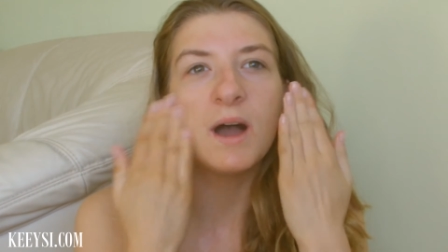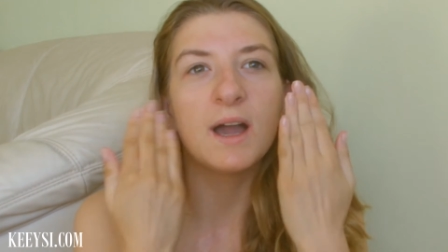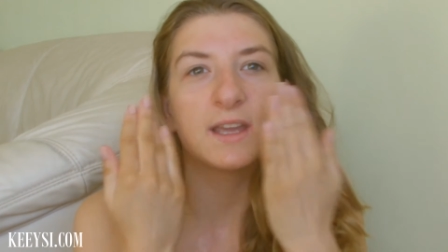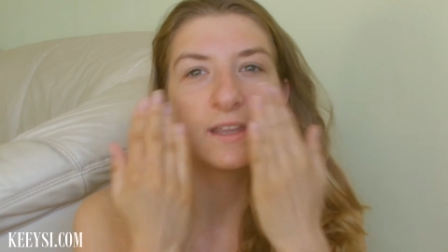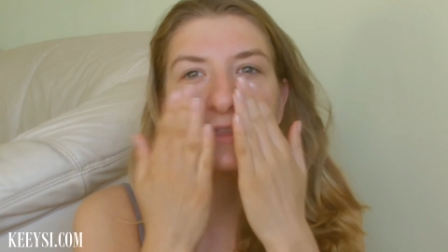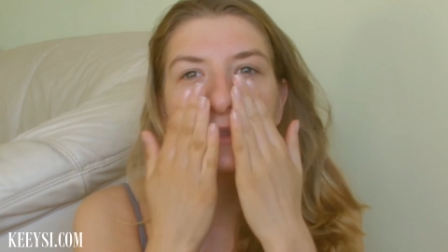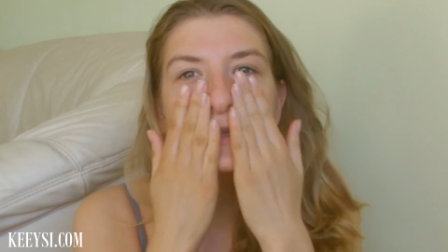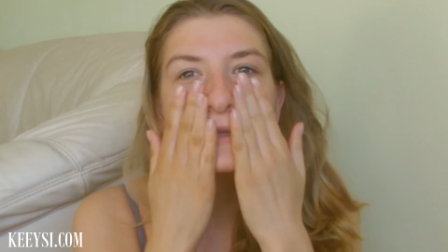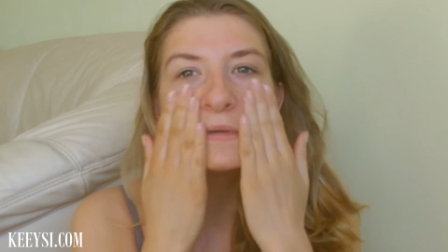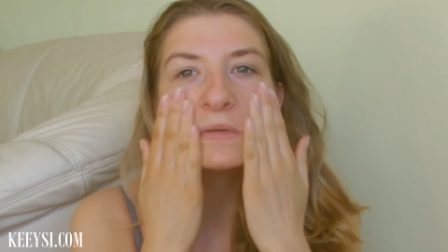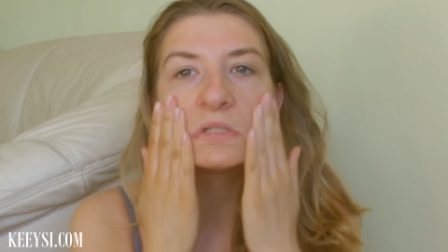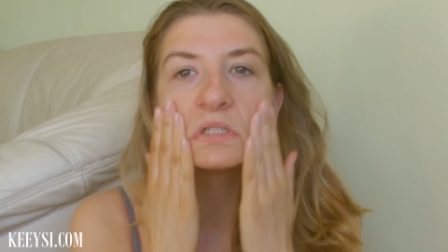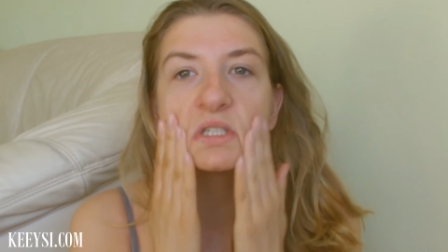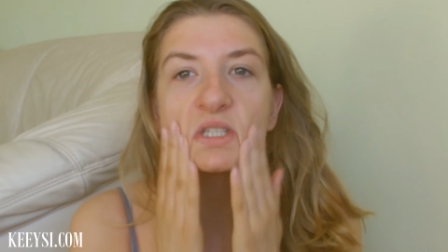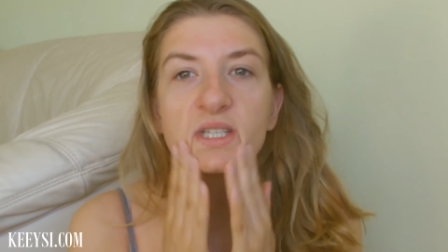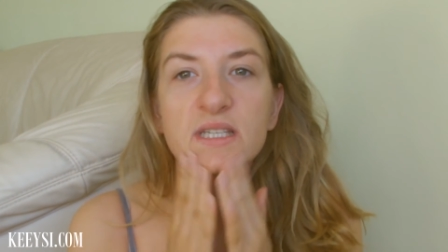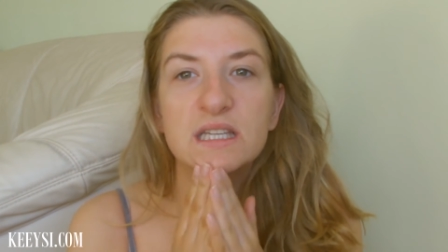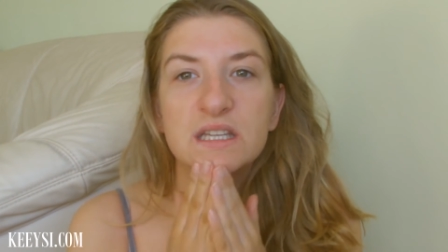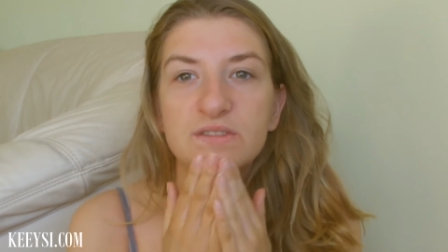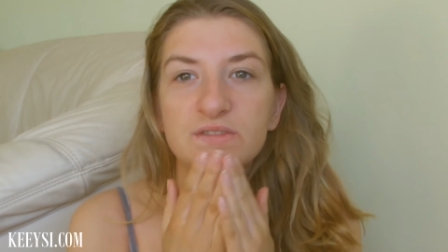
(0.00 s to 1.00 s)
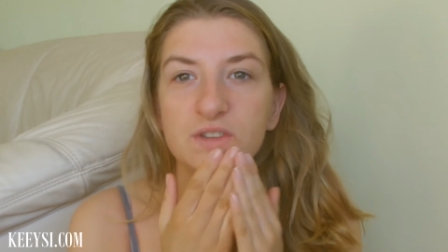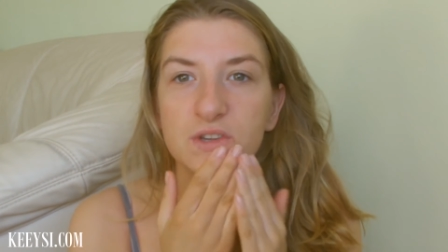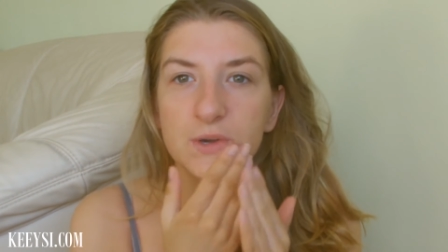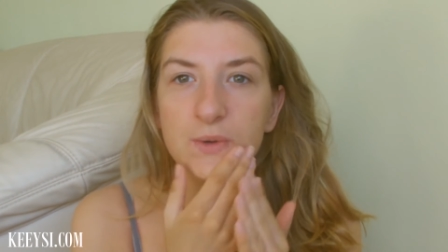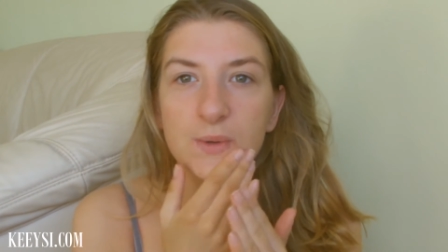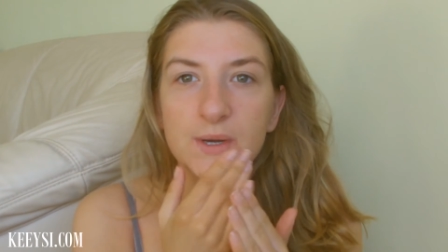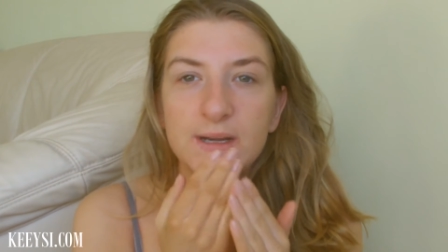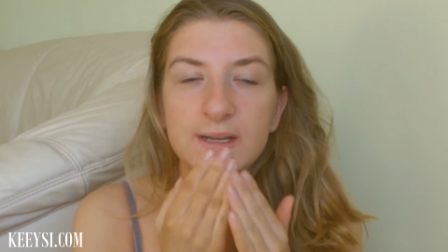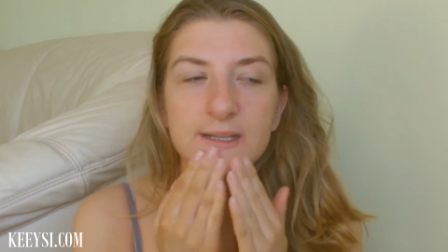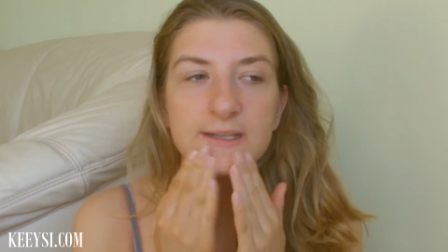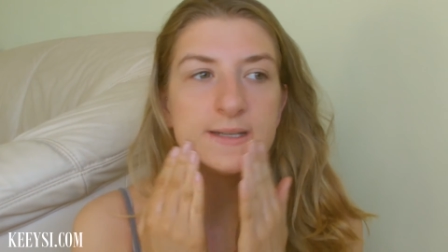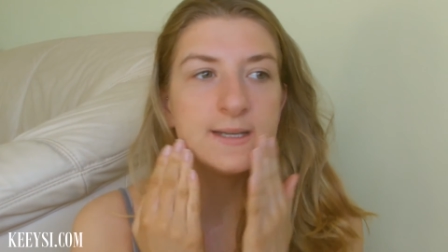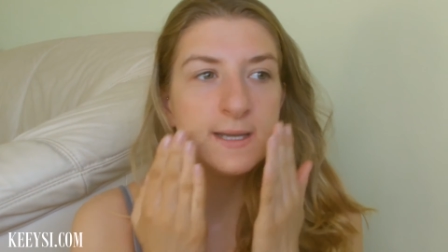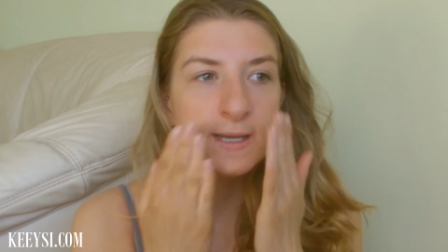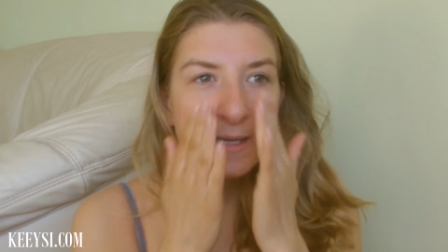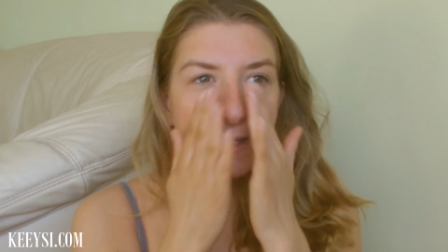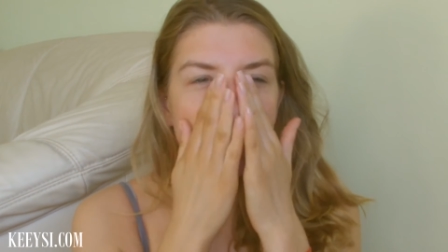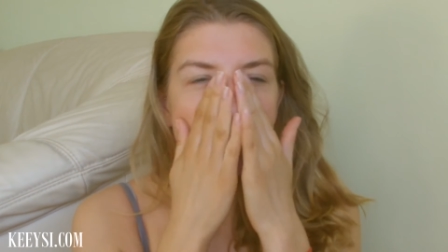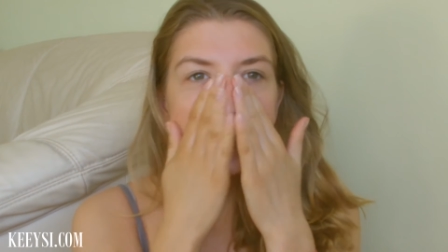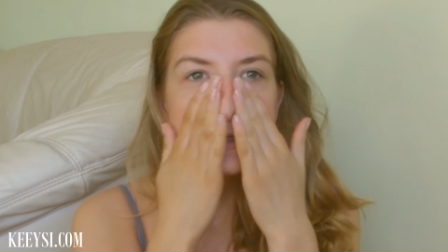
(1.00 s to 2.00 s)
I think it was Nivea one,
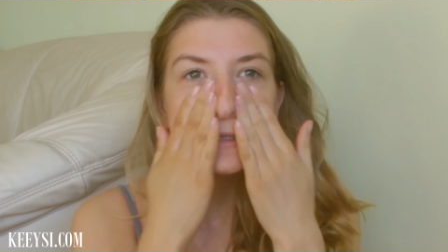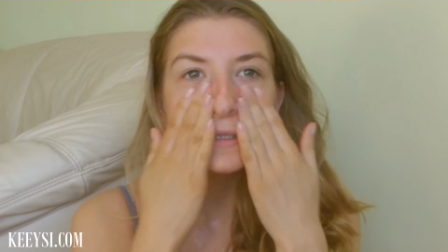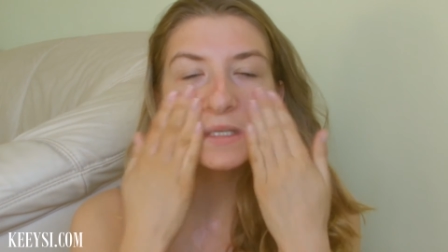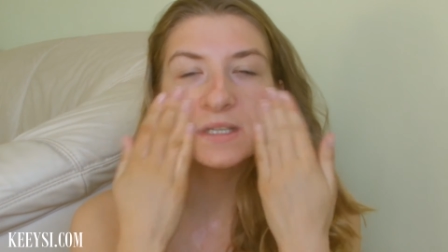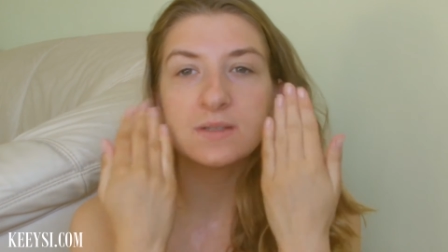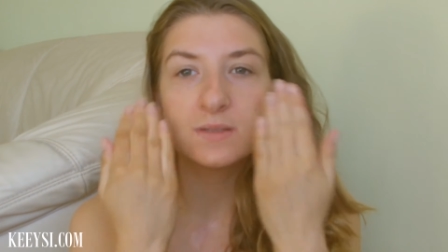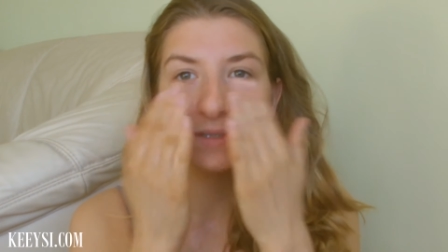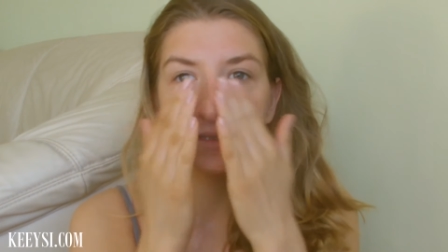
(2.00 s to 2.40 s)
and